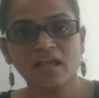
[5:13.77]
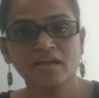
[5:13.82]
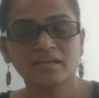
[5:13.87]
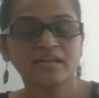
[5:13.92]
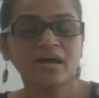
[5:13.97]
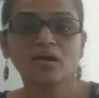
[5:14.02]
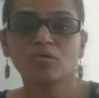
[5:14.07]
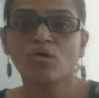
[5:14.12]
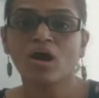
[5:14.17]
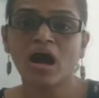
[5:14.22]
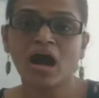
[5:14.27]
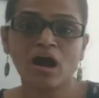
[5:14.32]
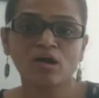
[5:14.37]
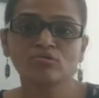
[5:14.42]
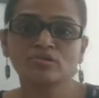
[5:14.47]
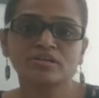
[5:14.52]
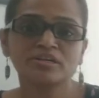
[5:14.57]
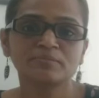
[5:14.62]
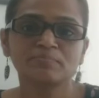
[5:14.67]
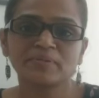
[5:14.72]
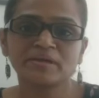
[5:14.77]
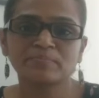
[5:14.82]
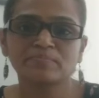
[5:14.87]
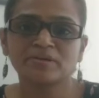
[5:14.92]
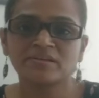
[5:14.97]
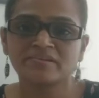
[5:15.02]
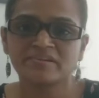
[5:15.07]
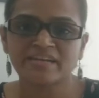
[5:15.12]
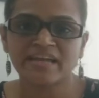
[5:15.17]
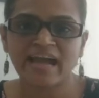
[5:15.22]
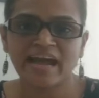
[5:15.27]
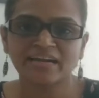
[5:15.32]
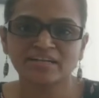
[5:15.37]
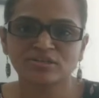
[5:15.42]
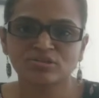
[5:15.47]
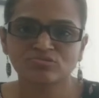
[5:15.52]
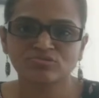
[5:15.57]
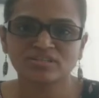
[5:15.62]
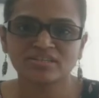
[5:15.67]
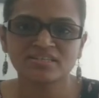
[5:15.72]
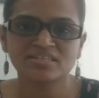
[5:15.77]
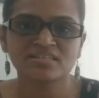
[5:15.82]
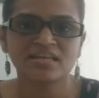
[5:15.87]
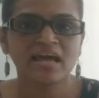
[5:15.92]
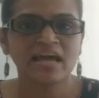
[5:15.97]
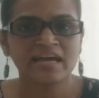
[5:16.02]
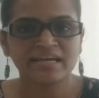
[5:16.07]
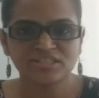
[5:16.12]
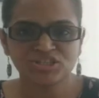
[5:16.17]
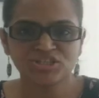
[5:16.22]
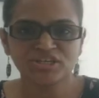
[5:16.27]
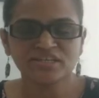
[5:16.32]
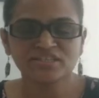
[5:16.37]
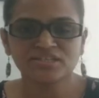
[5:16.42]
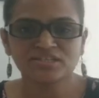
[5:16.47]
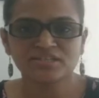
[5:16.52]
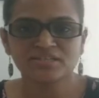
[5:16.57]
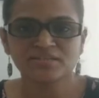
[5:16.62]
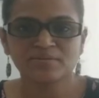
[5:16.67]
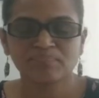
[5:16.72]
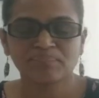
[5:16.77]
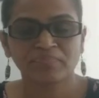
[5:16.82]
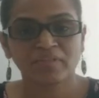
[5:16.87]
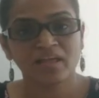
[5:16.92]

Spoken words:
Now, how did people react to these changes?